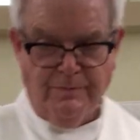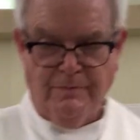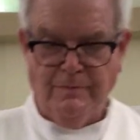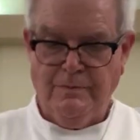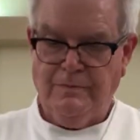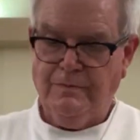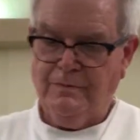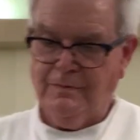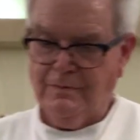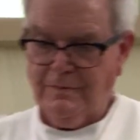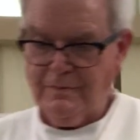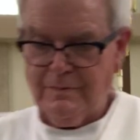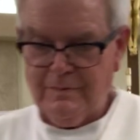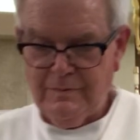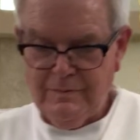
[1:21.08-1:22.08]

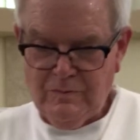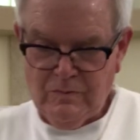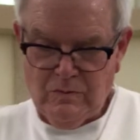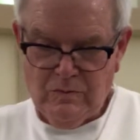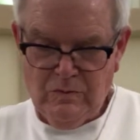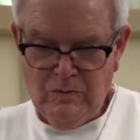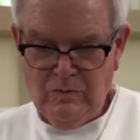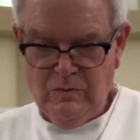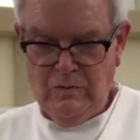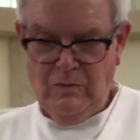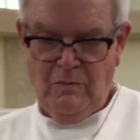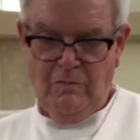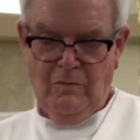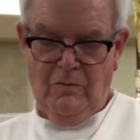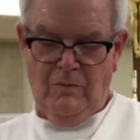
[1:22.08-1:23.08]

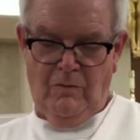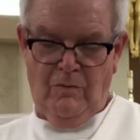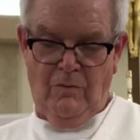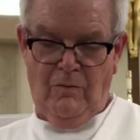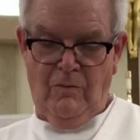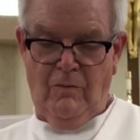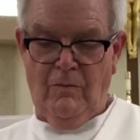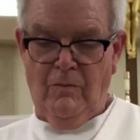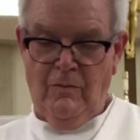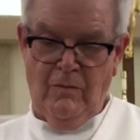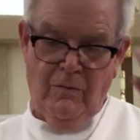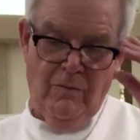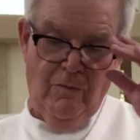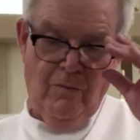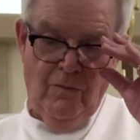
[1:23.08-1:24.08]

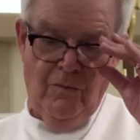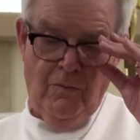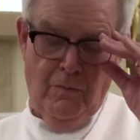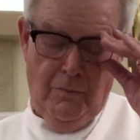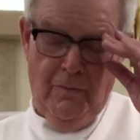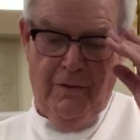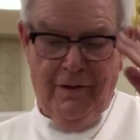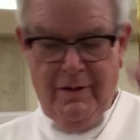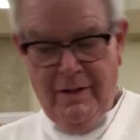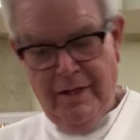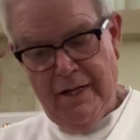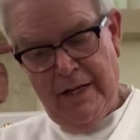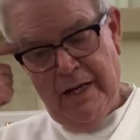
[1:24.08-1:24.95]
No one is speaking in this clip.